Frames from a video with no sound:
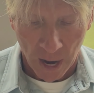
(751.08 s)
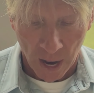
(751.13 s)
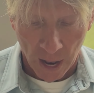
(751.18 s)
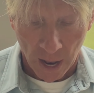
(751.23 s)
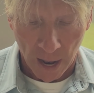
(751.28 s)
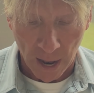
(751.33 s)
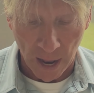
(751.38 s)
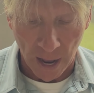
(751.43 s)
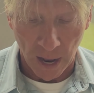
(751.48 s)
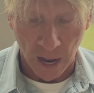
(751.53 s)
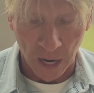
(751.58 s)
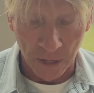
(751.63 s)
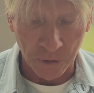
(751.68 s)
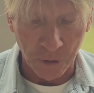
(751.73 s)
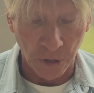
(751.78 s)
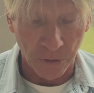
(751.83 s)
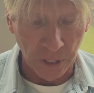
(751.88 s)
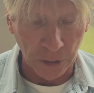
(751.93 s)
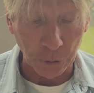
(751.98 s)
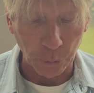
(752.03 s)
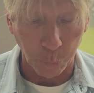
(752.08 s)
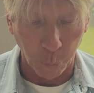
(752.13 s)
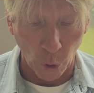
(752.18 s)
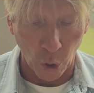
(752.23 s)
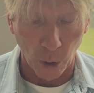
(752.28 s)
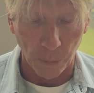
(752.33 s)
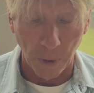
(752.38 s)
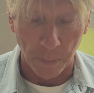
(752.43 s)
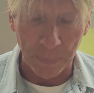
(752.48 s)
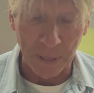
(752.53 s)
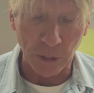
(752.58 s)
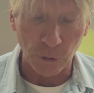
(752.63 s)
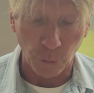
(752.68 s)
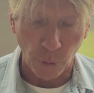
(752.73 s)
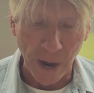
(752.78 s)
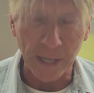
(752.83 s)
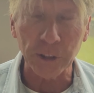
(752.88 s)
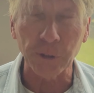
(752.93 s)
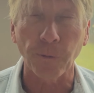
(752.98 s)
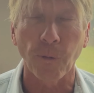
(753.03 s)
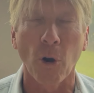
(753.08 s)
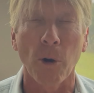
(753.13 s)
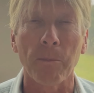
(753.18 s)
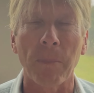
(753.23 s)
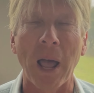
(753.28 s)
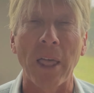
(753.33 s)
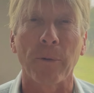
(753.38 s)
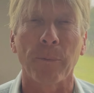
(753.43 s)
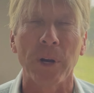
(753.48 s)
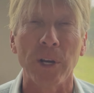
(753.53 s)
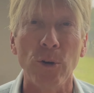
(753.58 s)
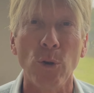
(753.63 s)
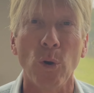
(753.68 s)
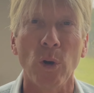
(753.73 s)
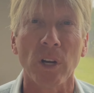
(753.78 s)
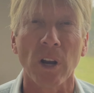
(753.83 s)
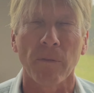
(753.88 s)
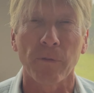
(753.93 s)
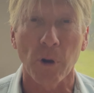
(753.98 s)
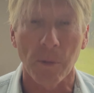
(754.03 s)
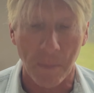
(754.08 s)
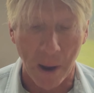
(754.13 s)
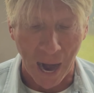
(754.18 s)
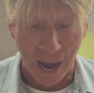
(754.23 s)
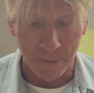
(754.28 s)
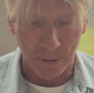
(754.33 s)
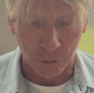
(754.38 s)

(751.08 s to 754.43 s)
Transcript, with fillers: uh, unto this world, but be transformed by the renewing of your mind,